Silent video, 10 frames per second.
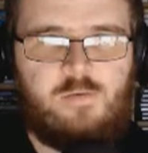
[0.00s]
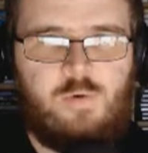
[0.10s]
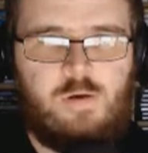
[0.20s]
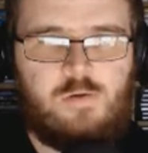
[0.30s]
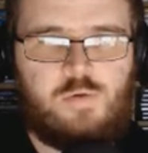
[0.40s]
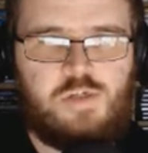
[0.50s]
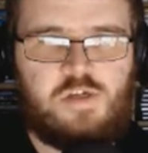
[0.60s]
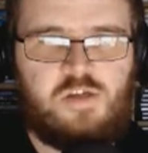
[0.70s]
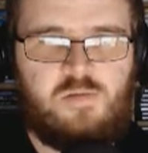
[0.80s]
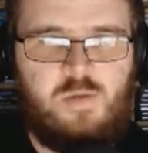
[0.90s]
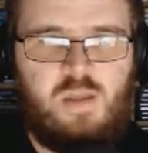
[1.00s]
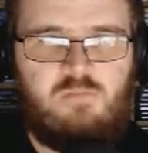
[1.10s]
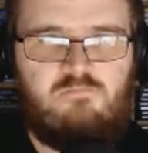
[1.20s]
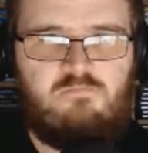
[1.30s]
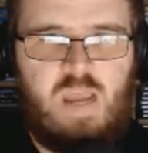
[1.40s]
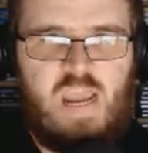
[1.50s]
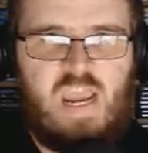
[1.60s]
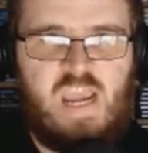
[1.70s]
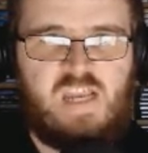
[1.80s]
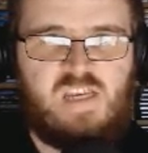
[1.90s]
world which are going to be
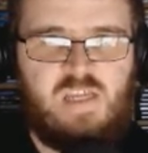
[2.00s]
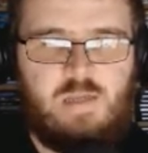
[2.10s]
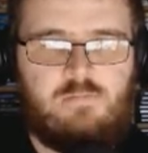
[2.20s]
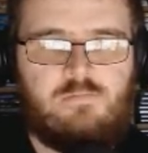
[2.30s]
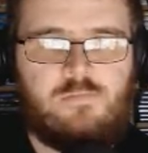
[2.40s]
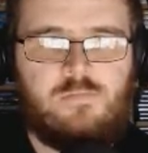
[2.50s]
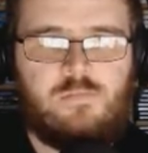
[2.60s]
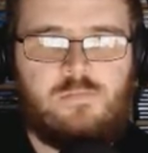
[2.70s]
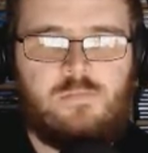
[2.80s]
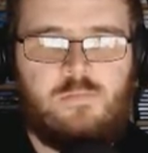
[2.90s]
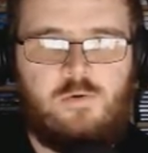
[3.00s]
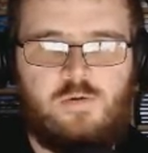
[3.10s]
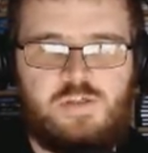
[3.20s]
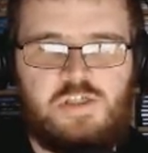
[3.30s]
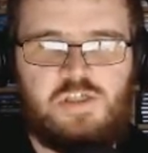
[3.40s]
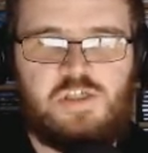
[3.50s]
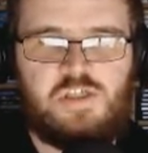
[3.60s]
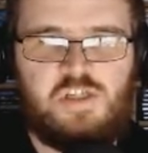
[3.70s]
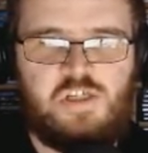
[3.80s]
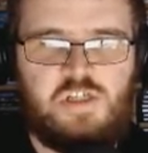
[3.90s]
handy? Or is this just
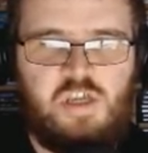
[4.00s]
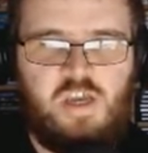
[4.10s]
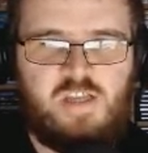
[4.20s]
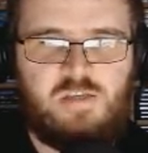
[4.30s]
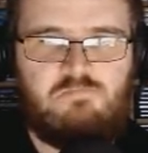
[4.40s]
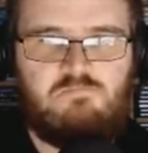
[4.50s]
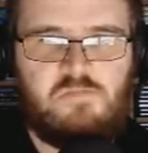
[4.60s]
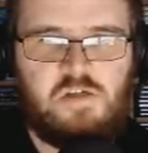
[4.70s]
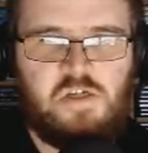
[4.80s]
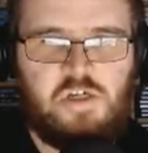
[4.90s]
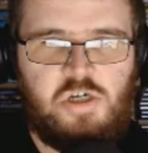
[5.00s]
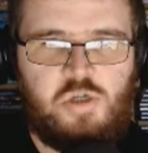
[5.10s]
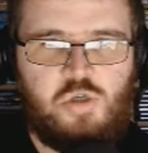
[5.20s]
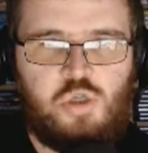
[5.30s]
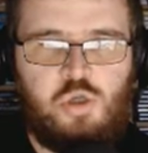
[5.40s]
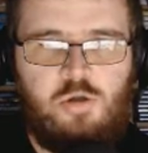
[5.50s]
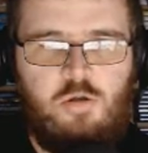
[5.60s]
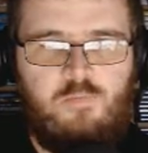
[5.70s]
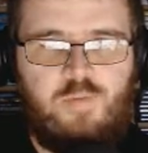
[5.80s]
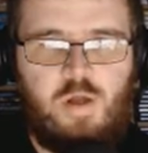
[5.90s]
literally it?
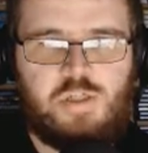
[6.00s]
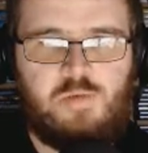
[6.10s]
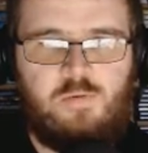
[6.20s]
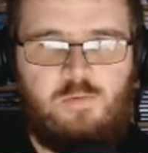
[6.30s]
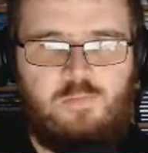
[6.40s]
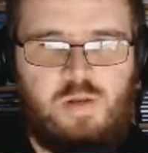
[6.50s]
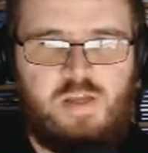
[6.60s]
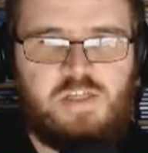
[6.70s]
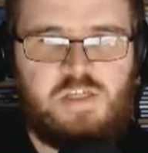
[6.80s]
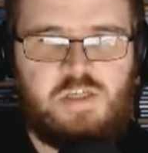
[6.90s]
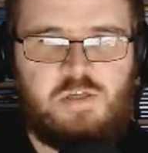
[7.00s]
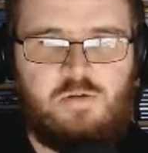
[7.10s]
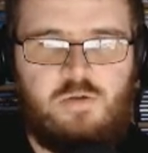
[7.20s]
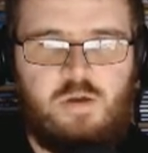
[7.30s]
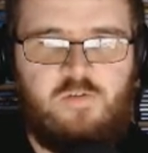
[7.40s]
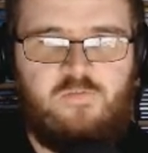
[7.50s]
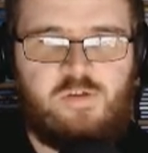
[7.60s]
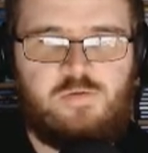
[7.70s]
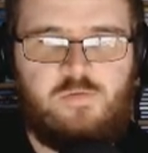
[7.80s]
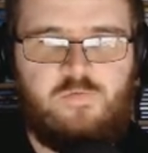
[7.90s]
Two possible places to go
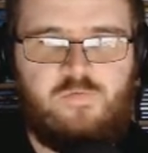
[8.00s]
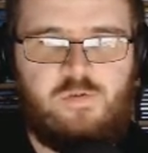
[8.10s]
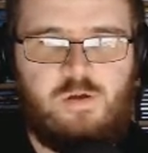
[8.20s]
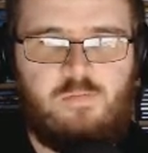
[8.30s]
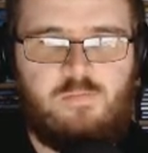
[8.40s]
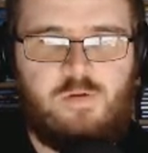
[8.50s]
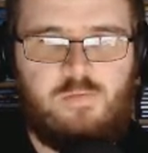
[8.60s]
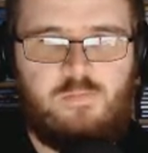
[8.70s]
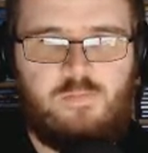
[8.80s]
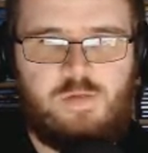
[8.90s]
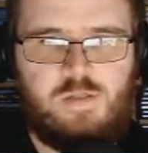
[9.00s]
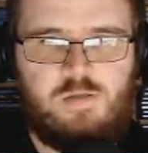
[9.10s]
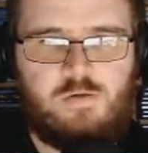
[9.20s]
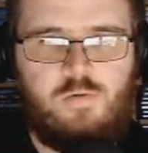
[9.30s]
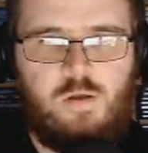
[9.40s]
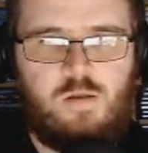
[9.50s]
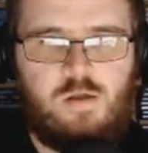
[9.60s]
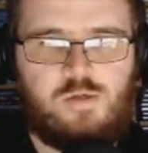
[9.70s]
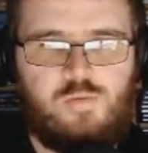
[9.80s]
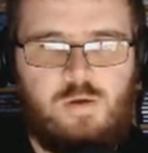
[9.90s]
to and from, but this is quite a
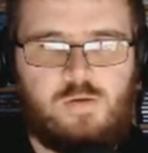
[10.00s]
large world,